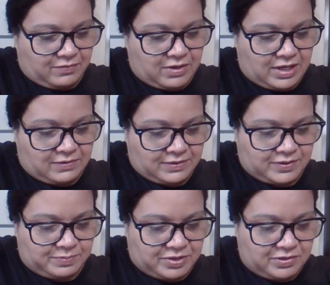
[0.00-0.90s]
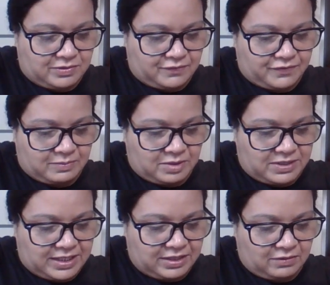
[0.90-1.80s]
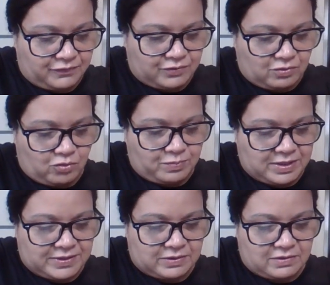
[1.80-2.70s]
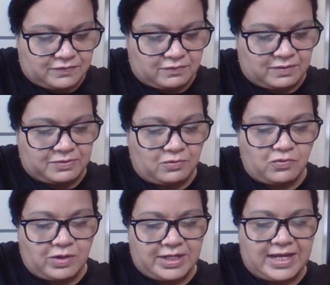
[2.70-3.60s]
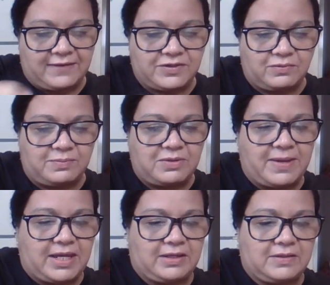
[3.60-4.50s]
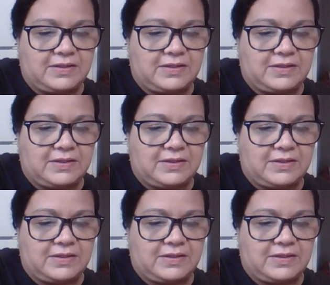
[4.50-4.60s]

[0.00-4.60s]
Wow, it's beautiful. I'm going to be careful to open it so I don't have to rip the... Oh, I didn't have to rip the bag.